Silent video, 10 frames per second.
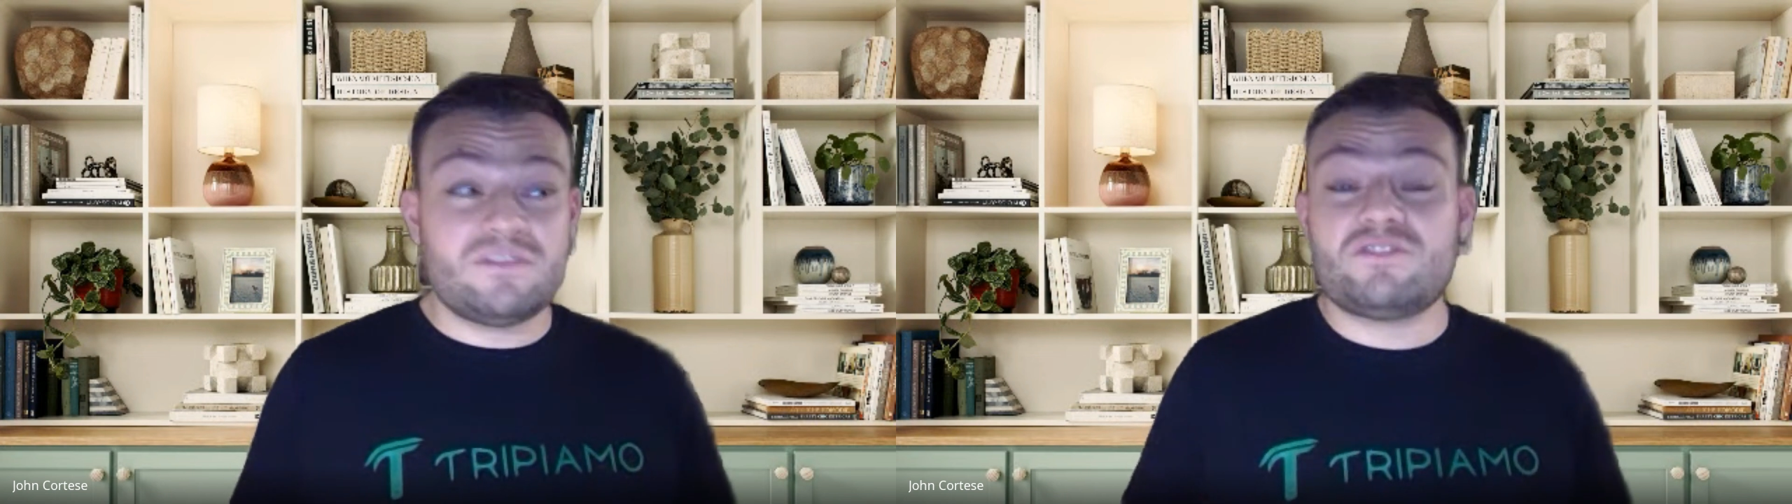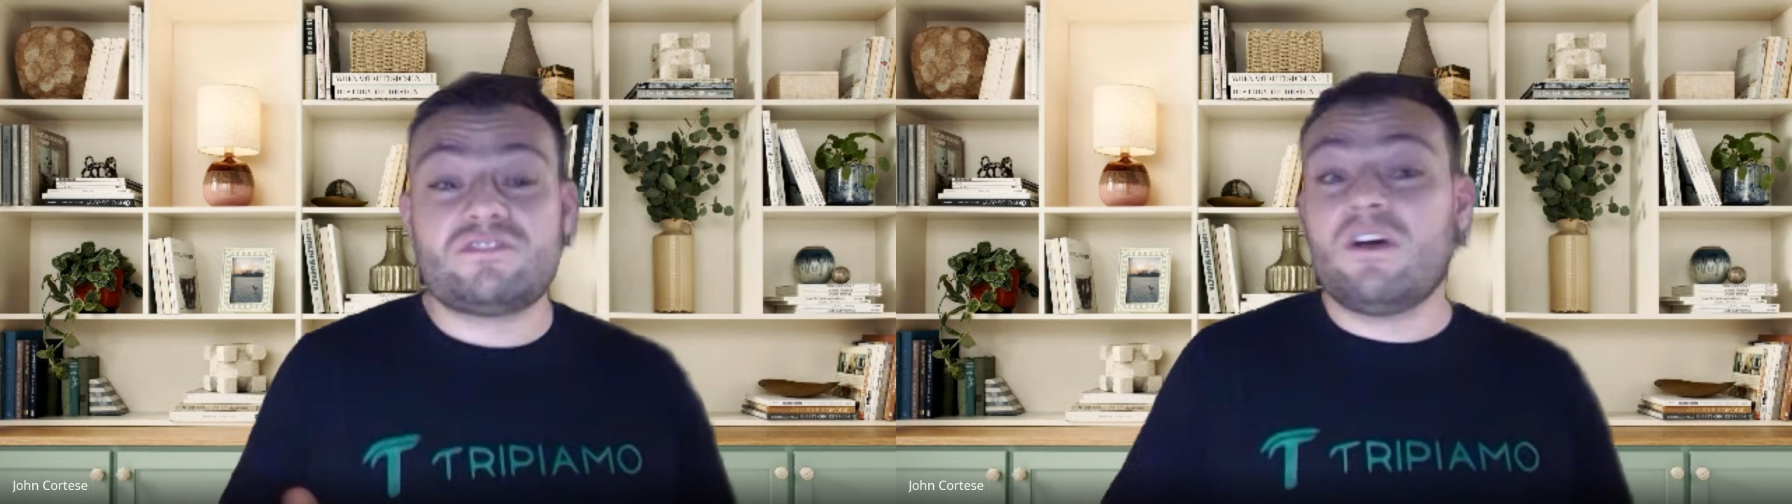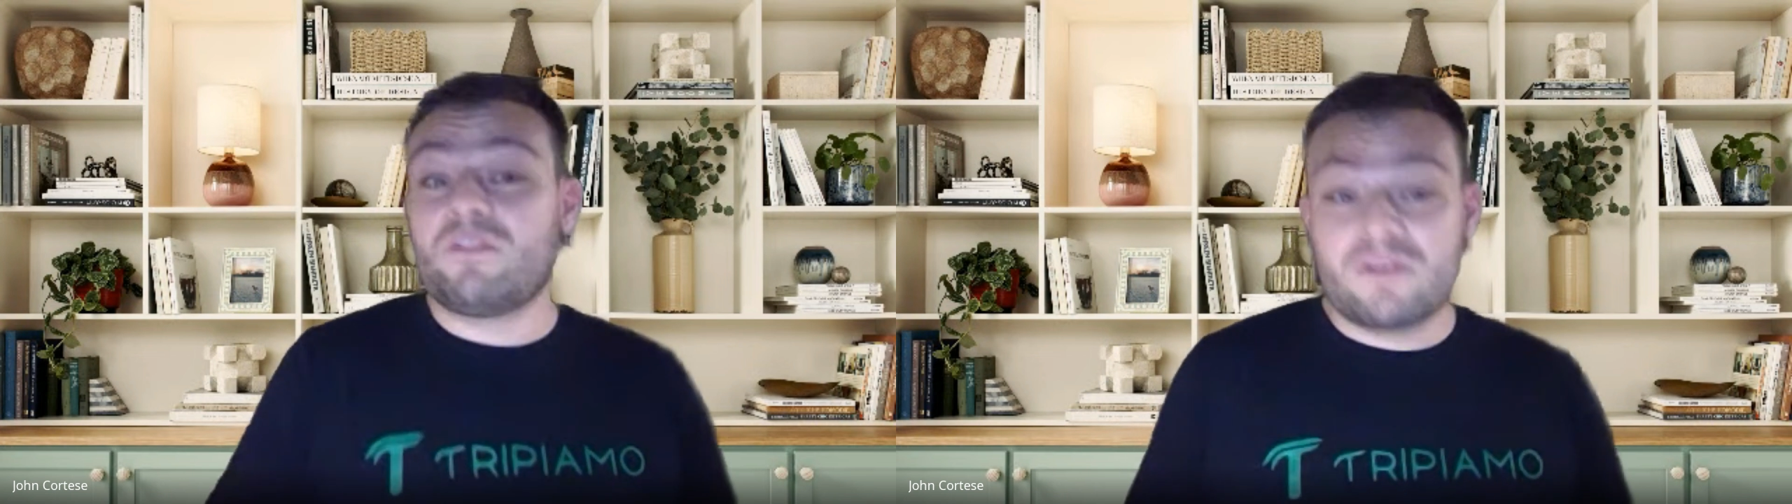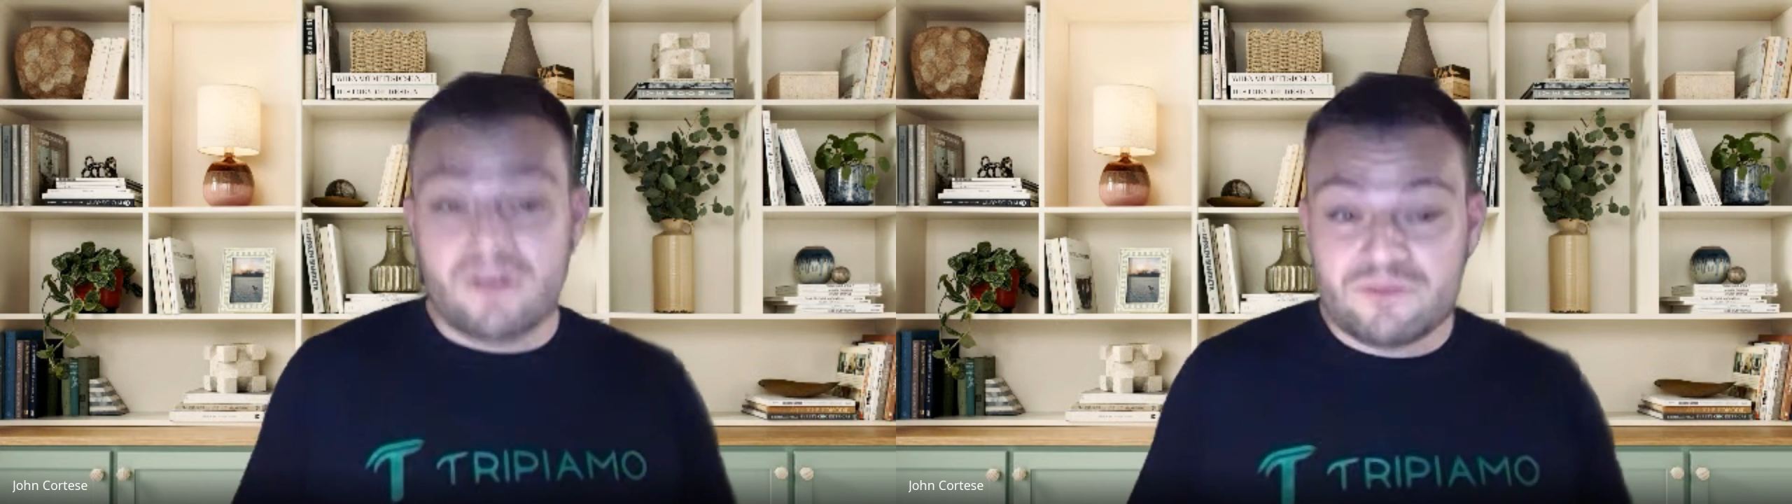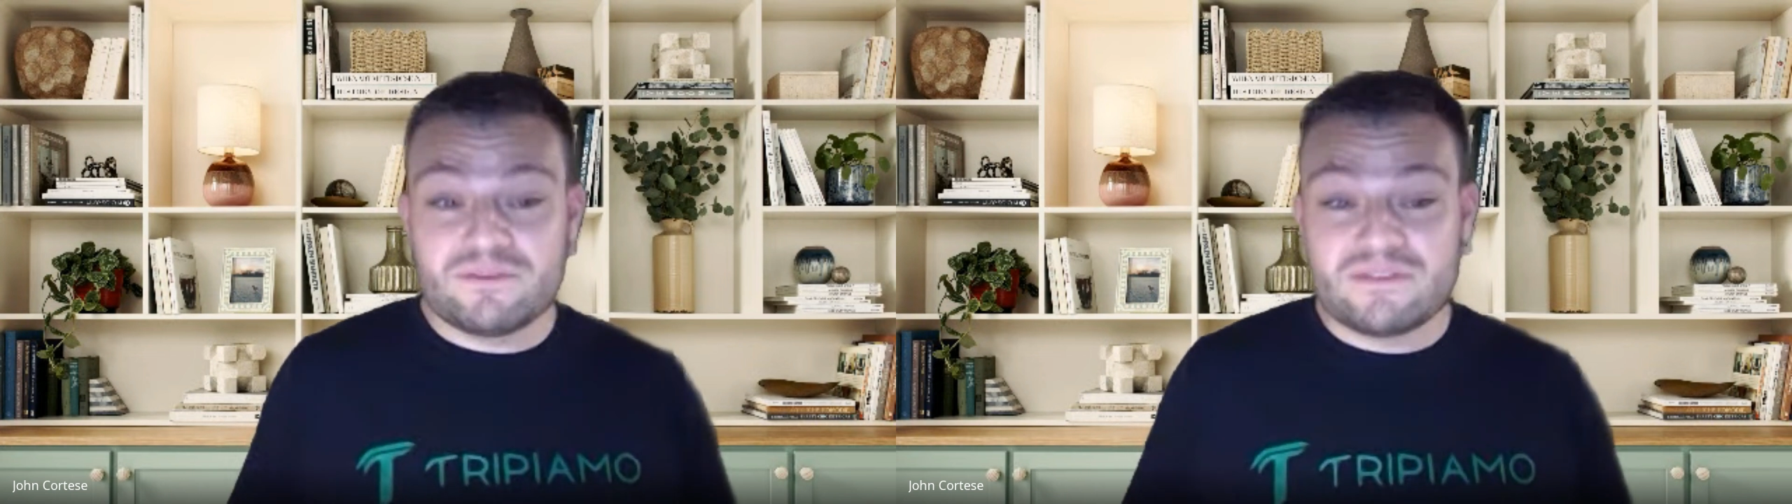just other
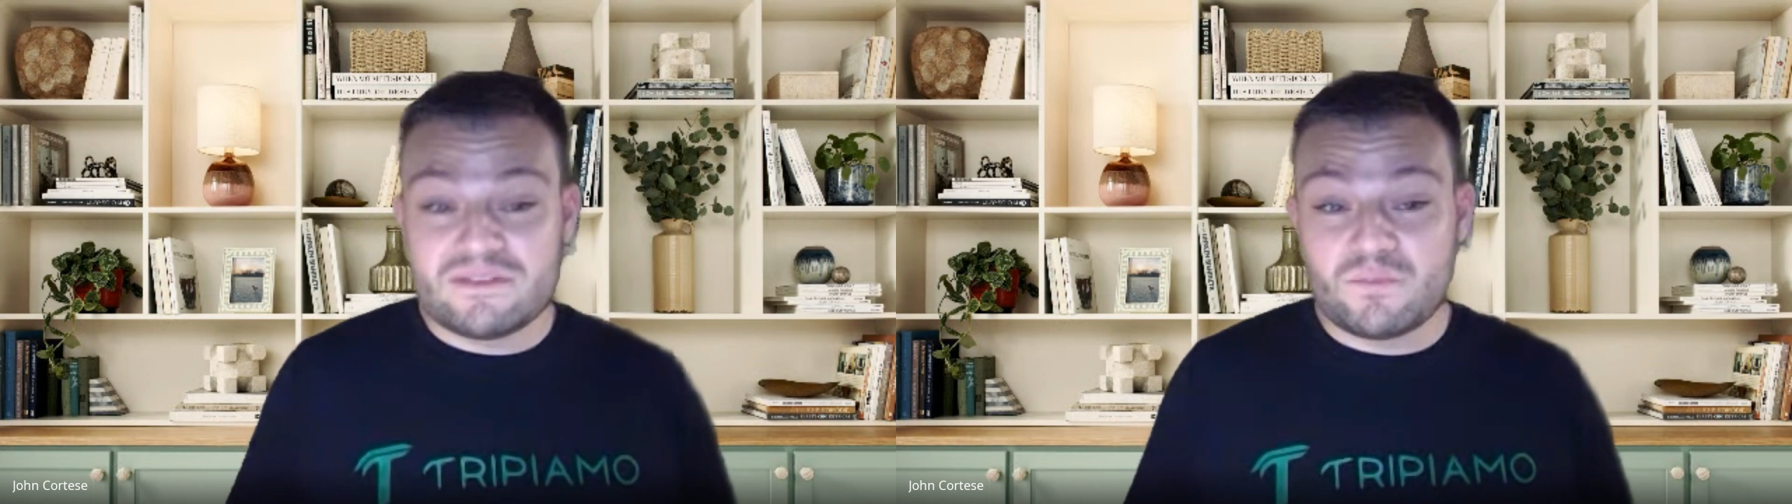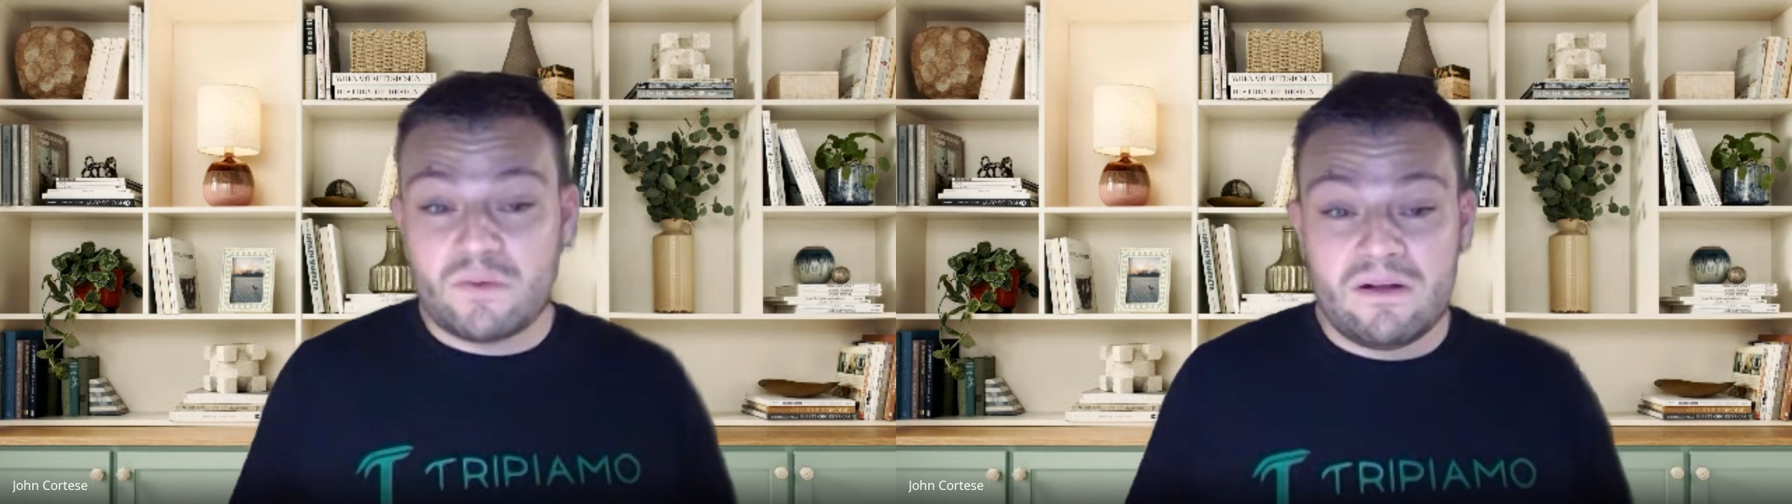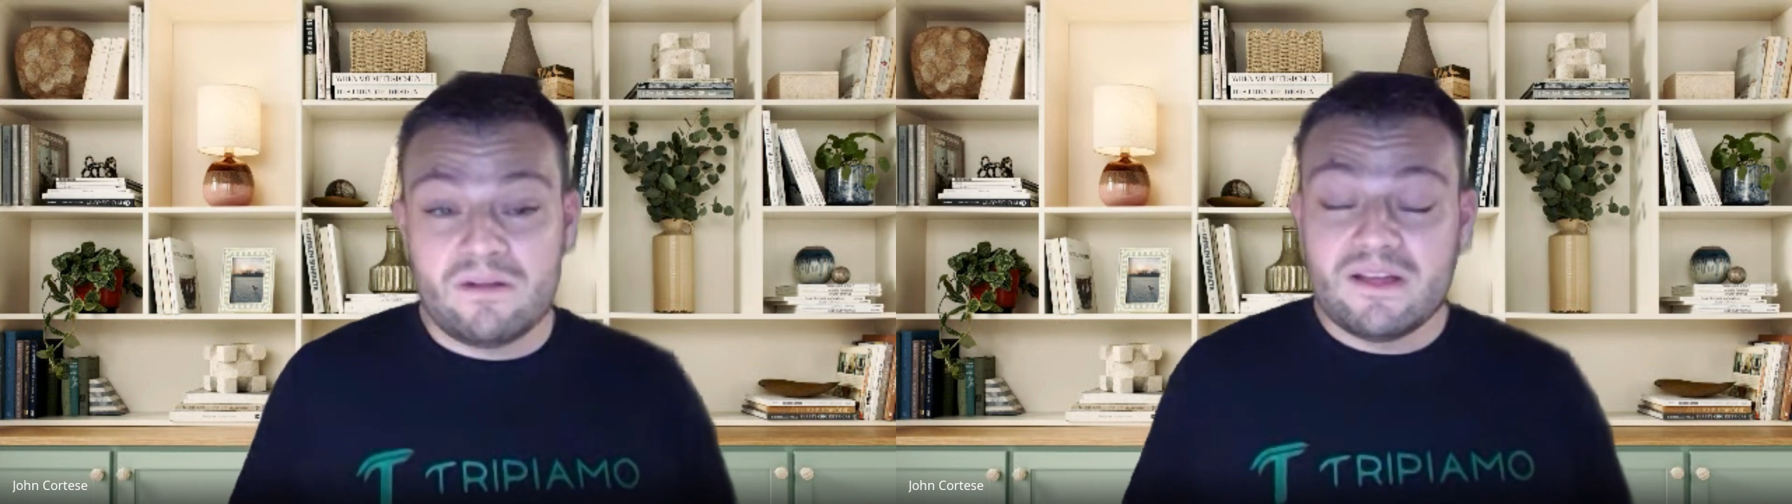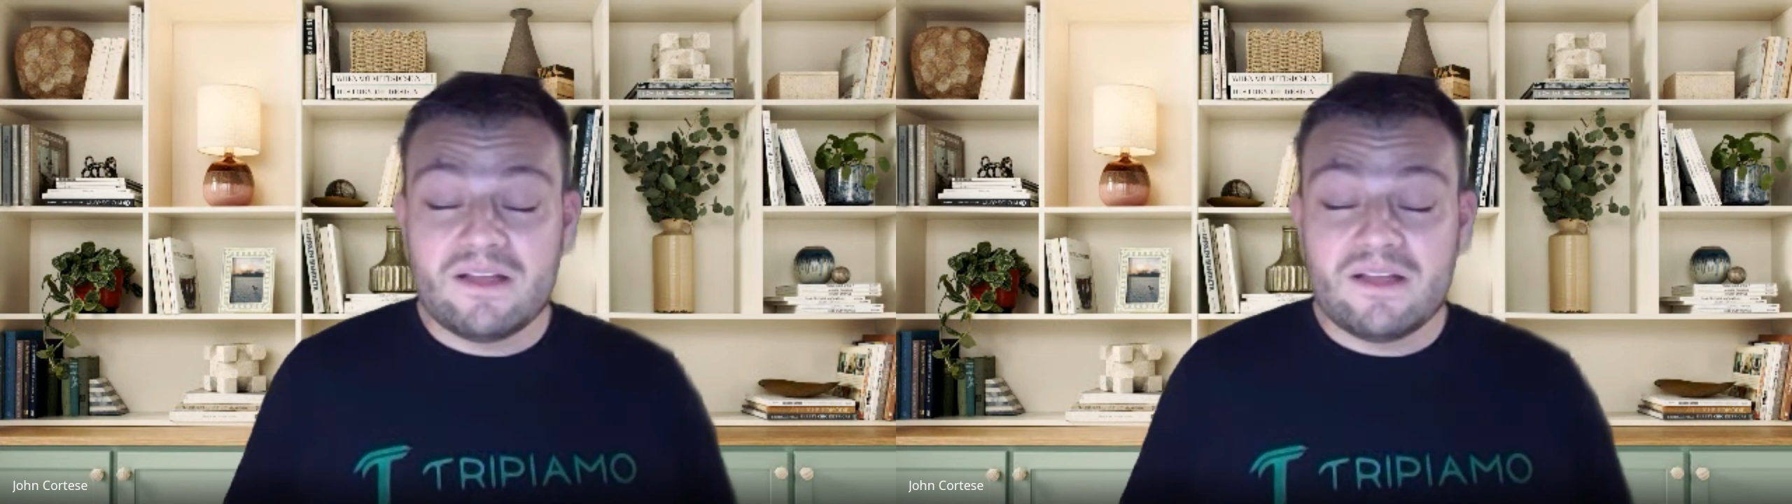countries as well.